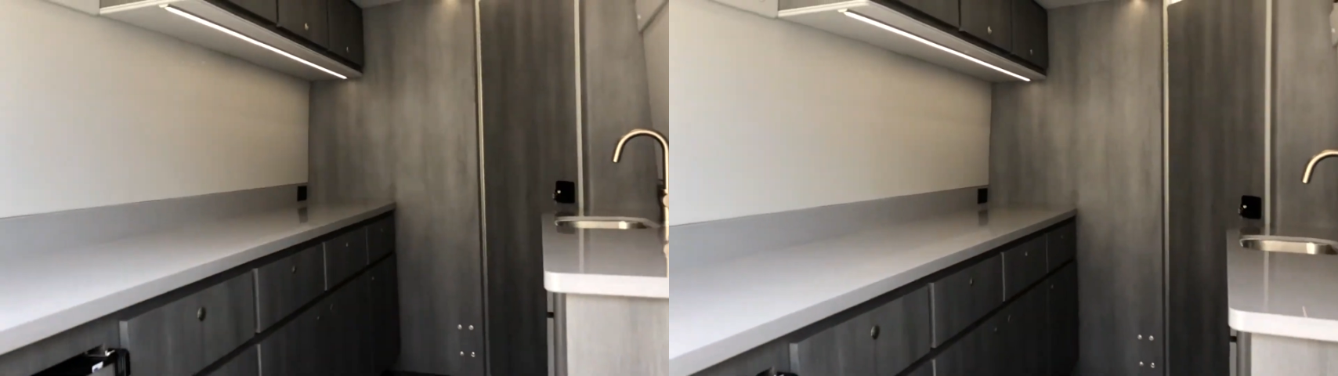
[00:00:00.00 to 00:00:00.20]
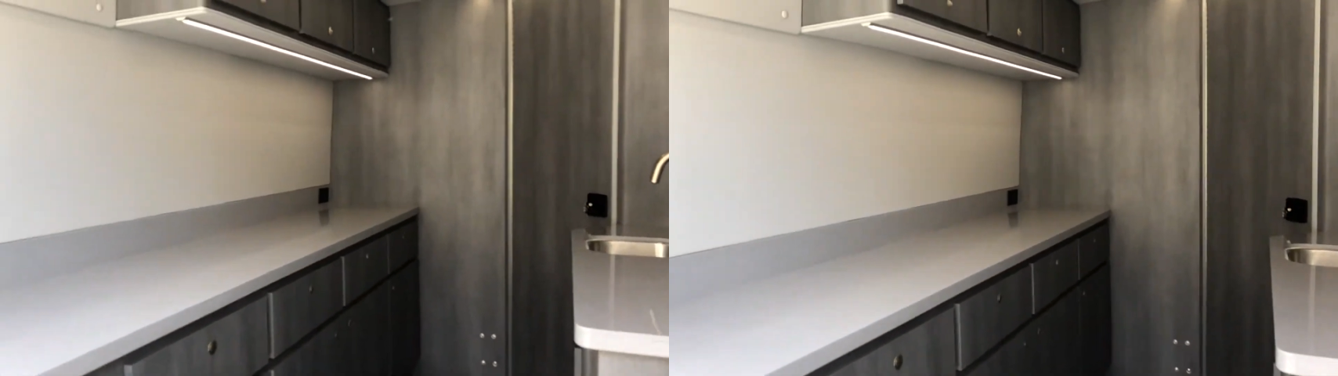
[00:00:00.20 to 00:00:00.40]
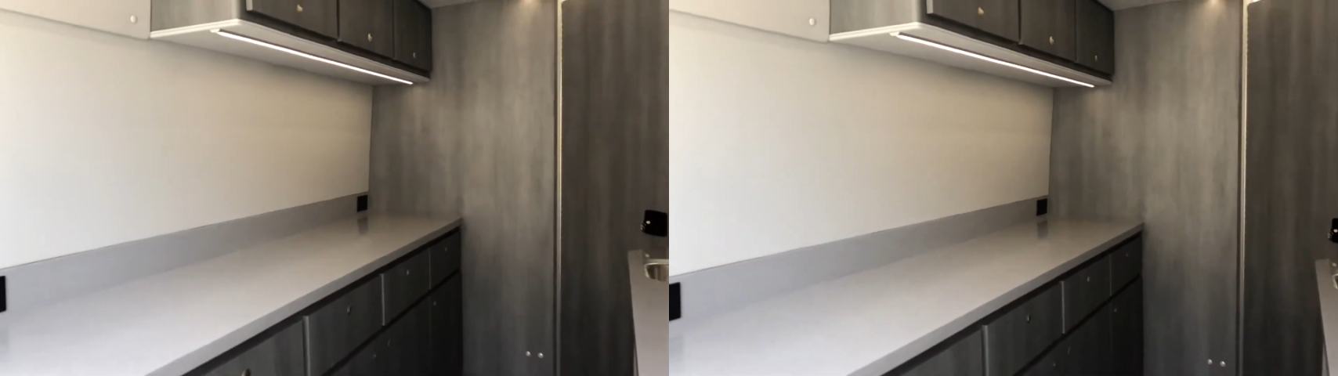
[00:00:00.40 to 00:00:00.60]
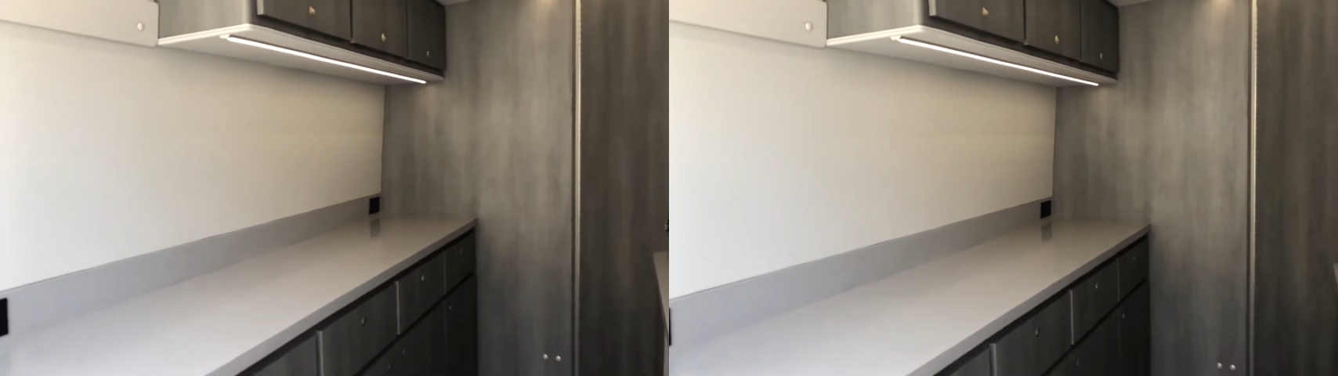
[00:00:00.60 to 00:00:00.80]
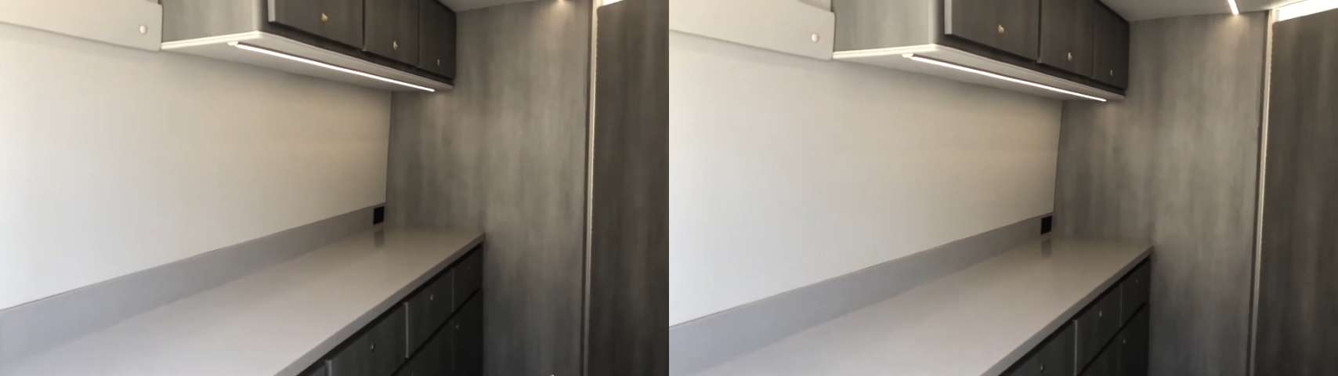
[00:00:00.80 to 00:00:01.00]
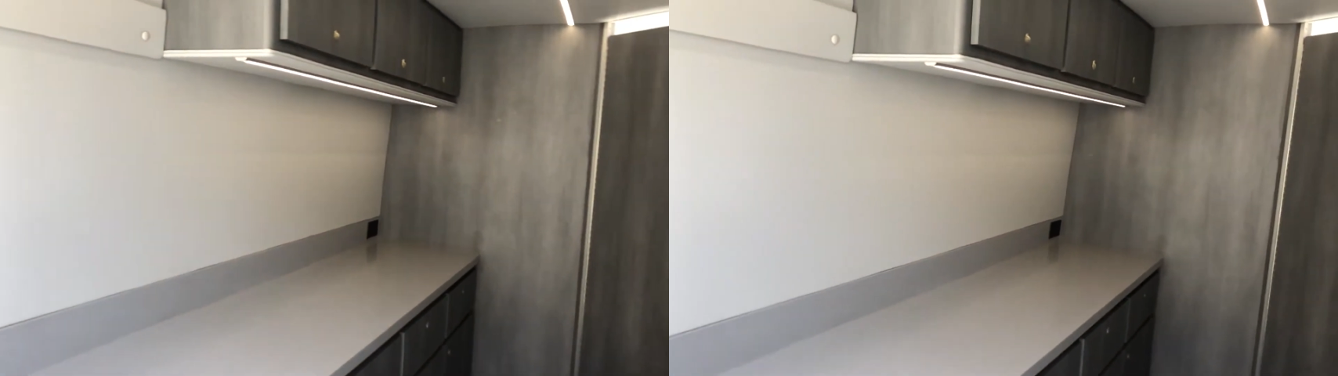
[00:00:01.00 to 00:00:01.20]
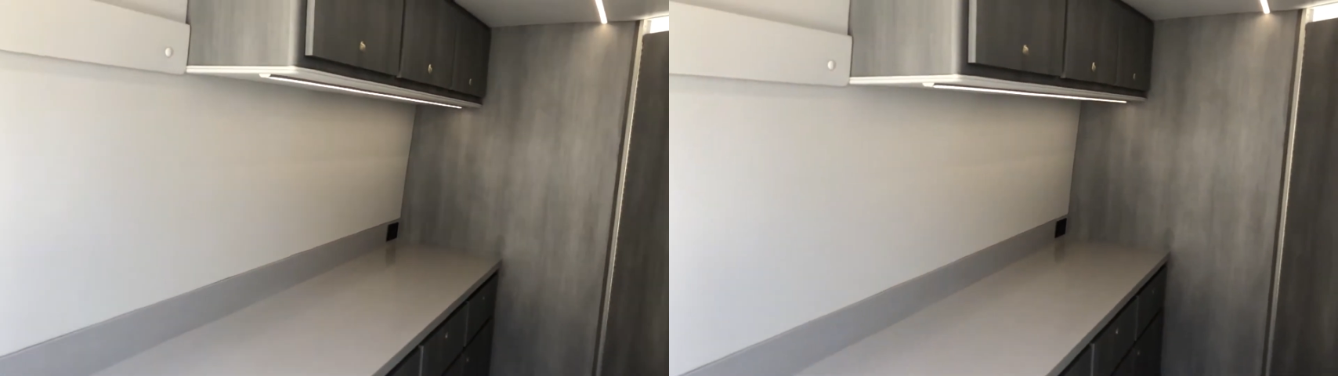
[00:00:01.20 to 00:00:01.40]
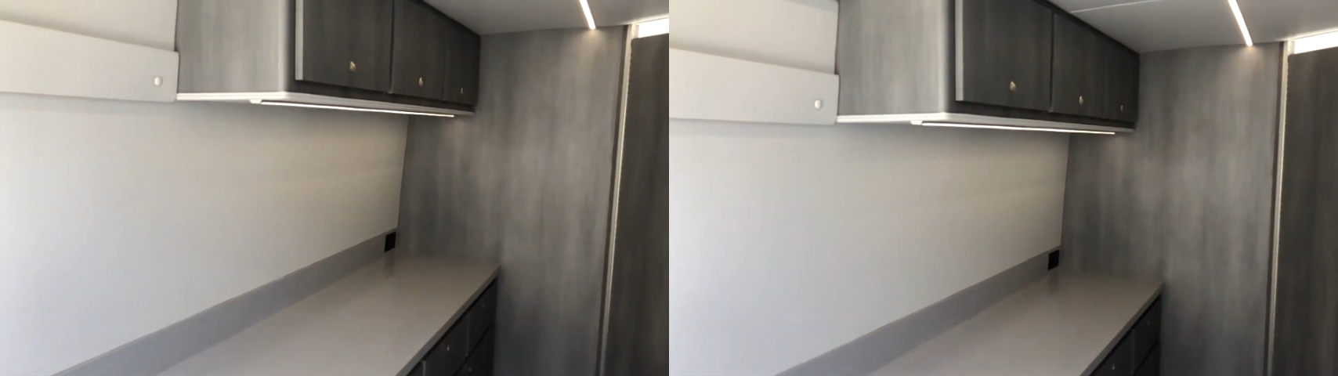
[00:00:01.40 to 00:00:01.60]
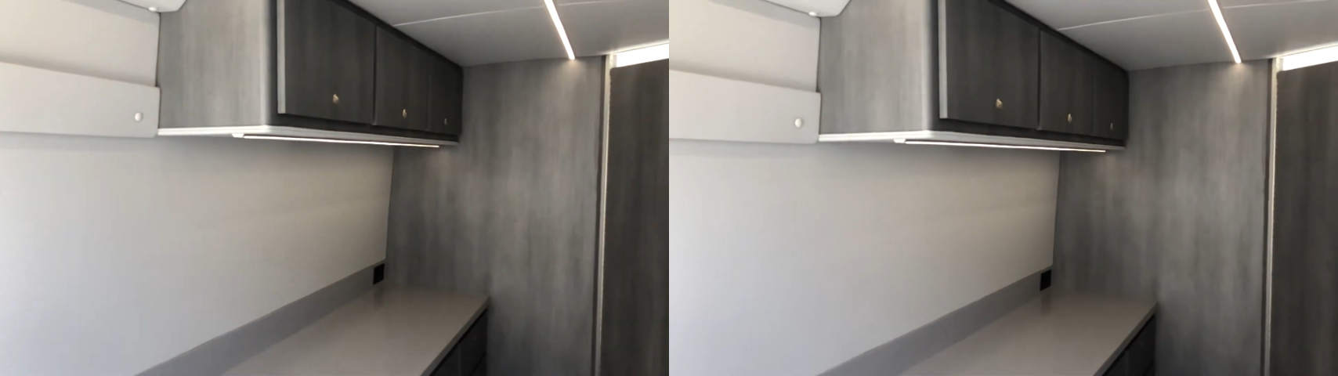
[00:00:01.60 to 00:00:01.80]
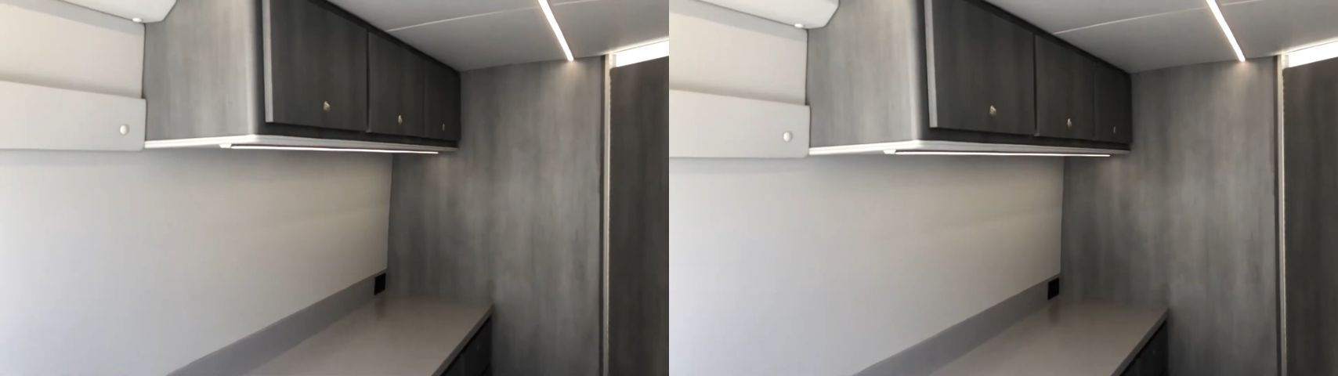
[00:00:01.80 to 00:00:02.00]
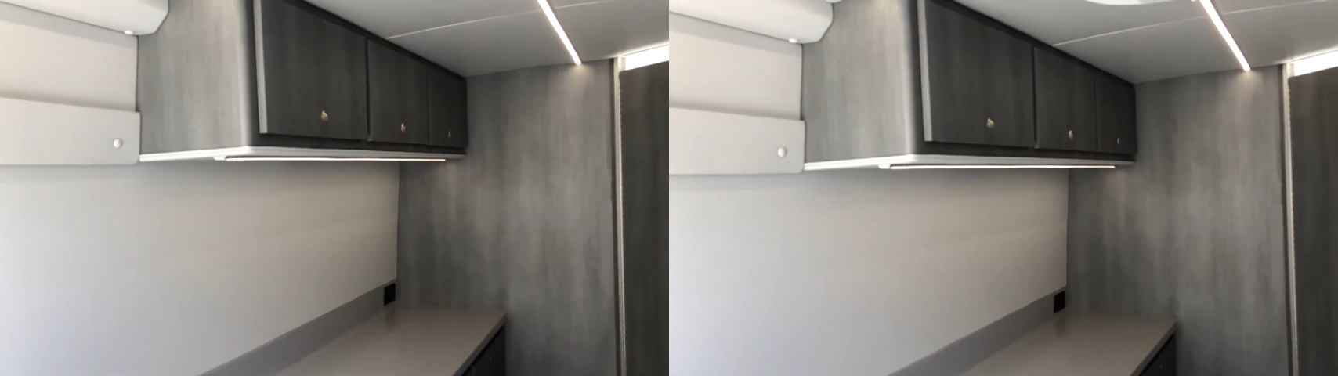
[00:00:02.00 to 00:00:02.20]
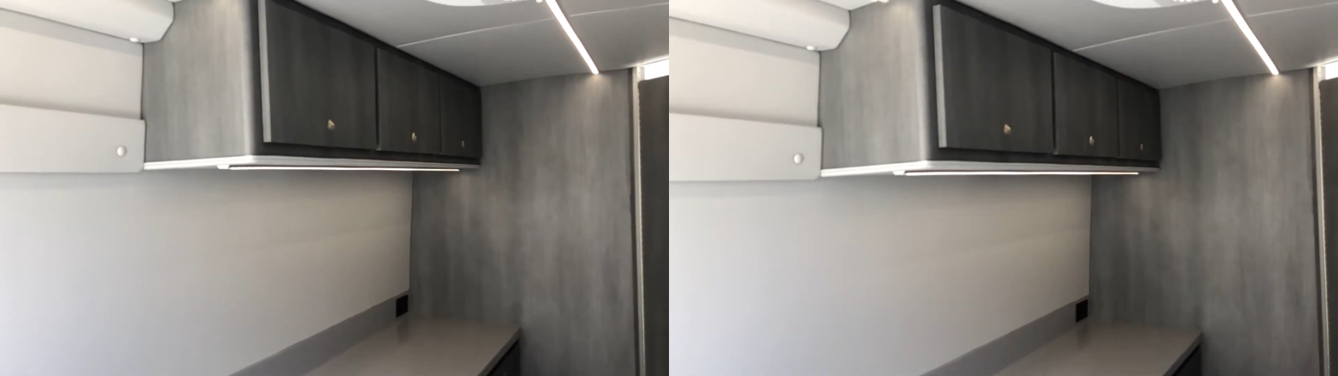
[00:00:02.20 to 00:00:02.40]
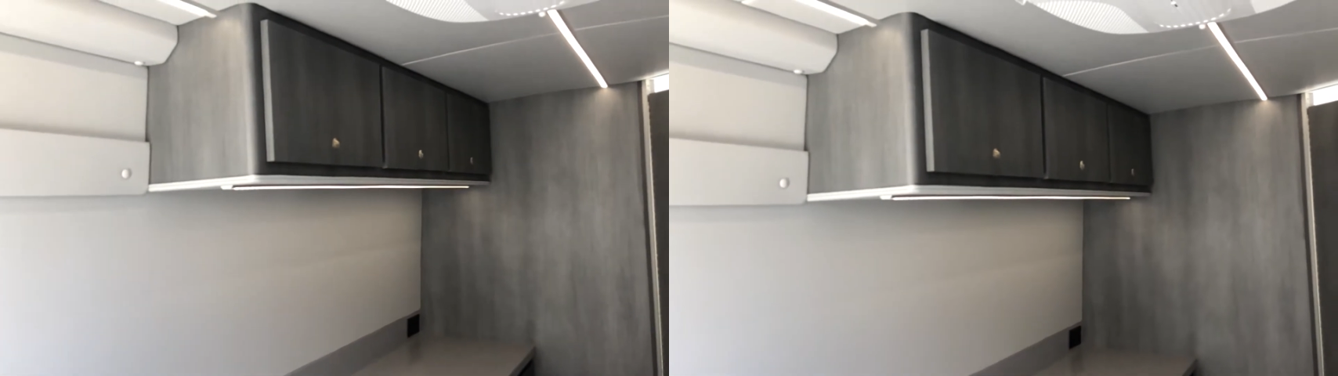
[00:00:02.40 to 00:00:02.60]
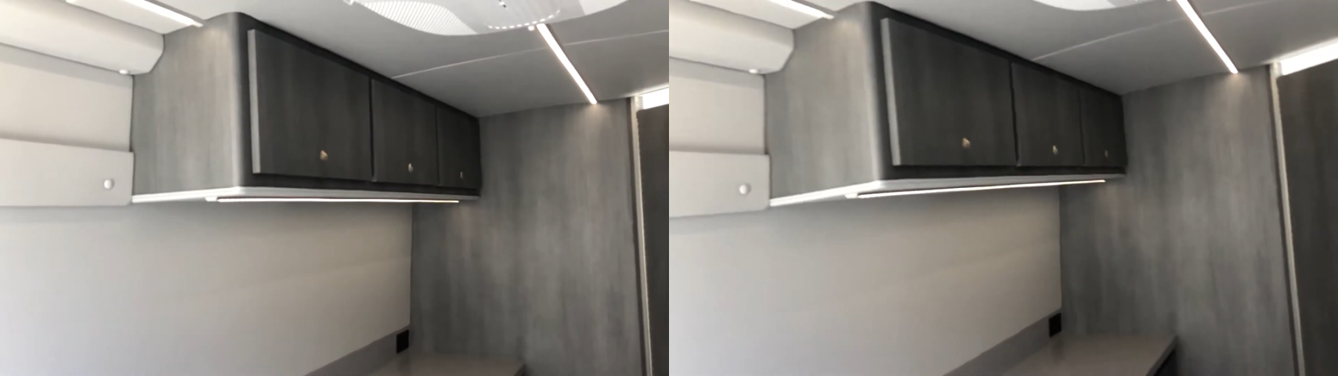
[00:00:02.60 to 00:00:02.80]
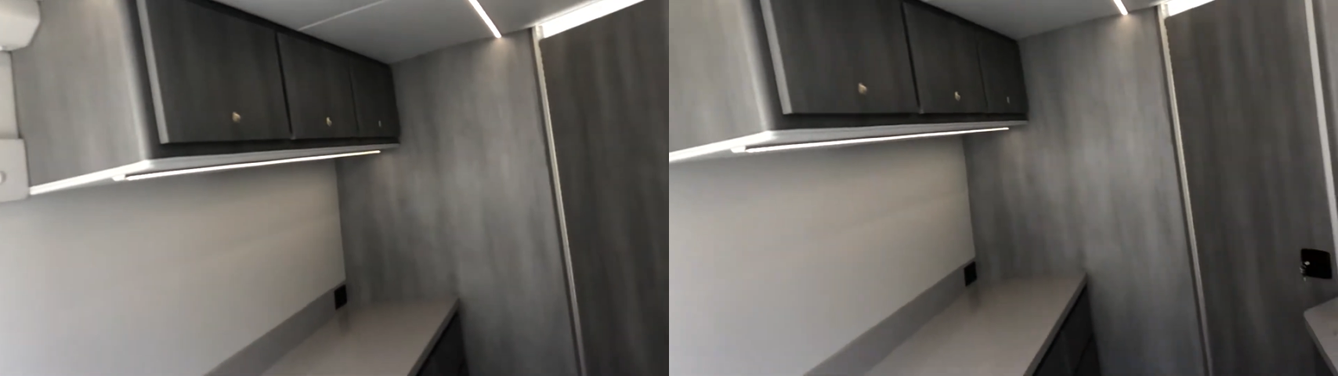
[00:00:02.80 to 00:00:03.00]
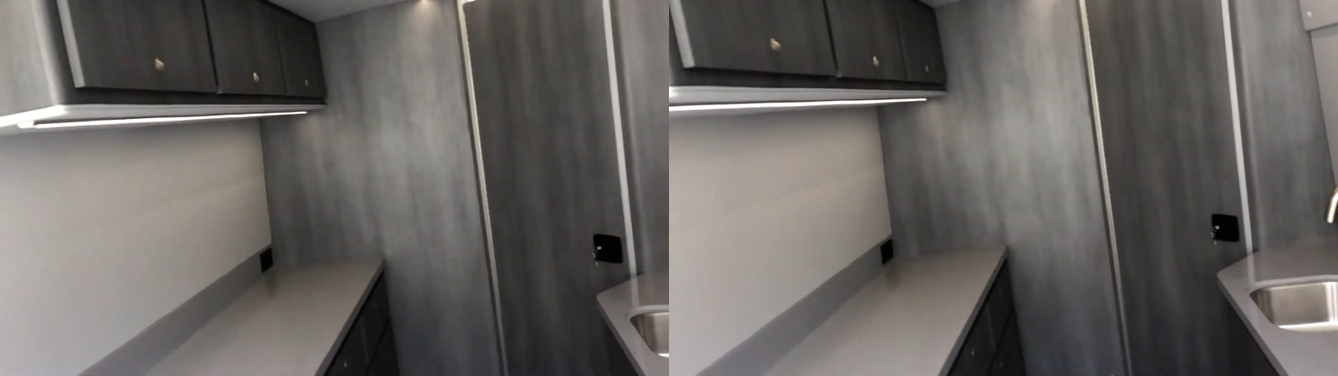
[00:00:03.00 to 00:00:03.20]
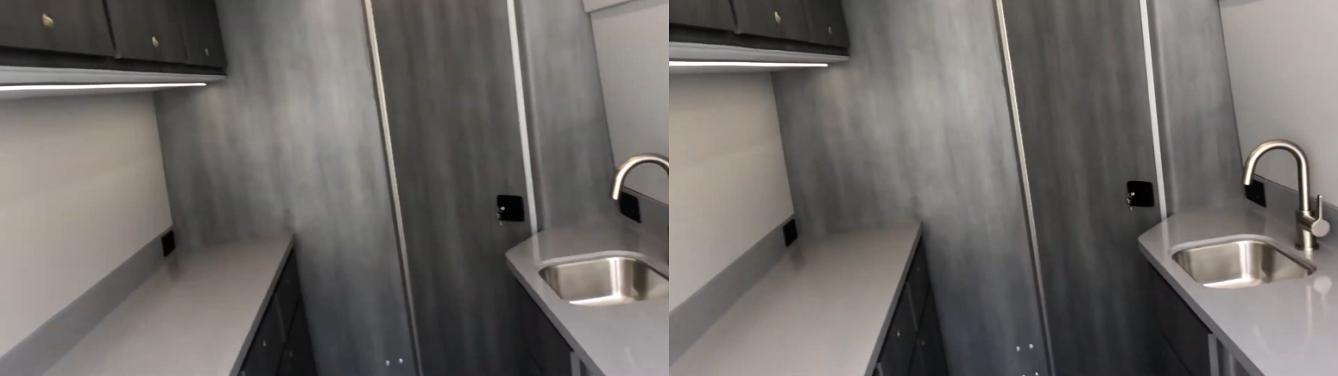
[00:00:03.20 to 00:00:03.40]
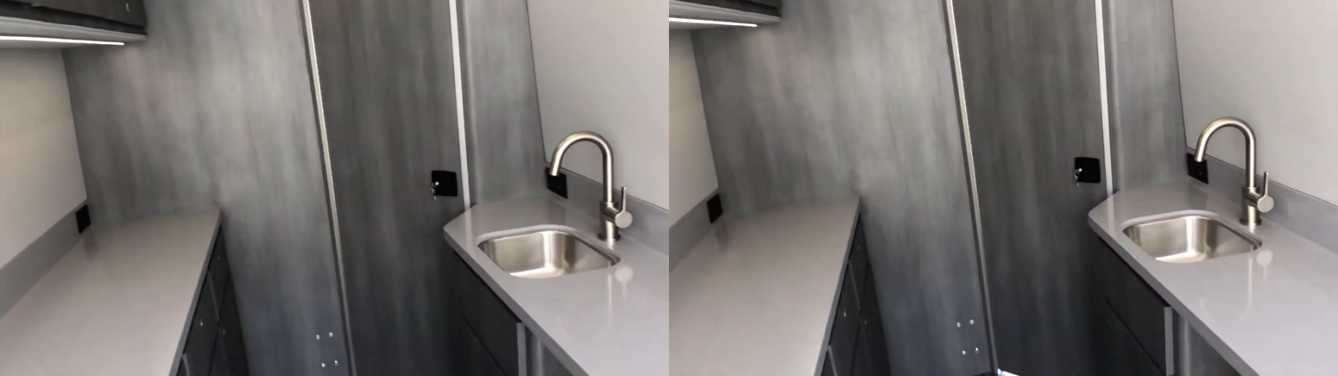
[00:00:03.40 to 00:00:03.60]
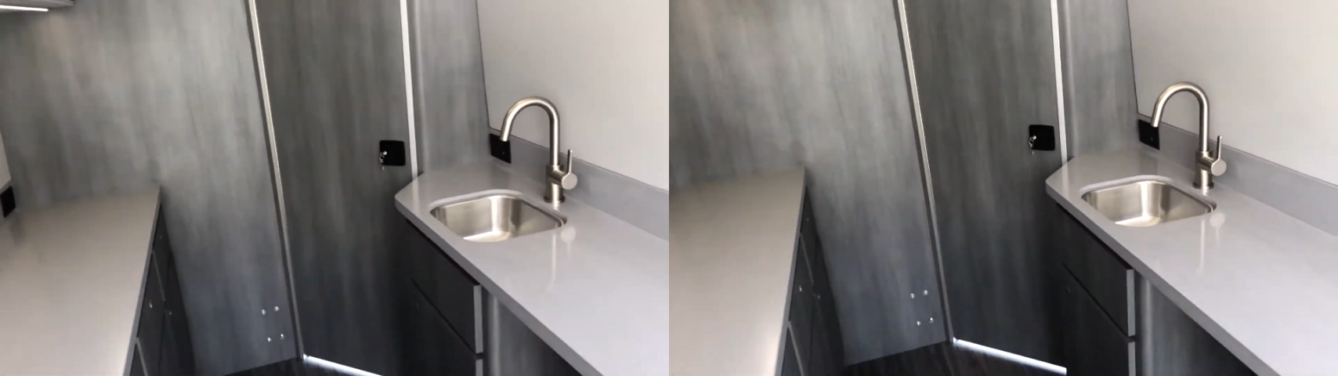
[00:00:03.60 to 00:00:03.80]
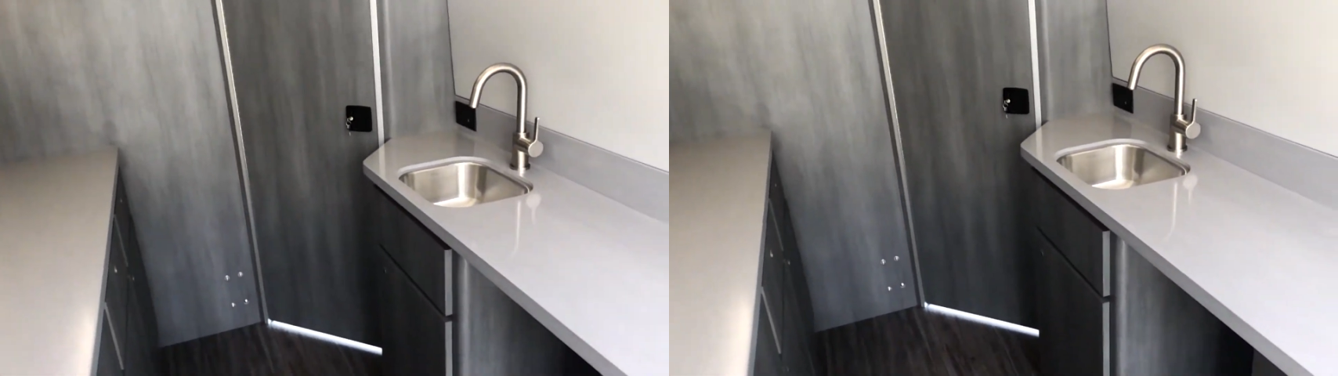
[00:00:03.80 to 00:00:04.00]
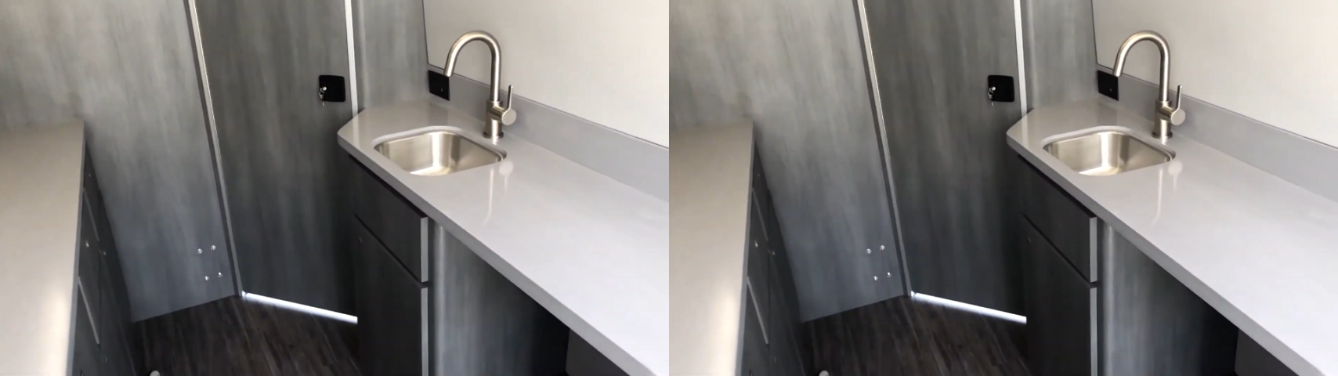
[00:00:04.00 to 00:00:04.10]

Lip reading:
No face is visible, so there are no lips to read.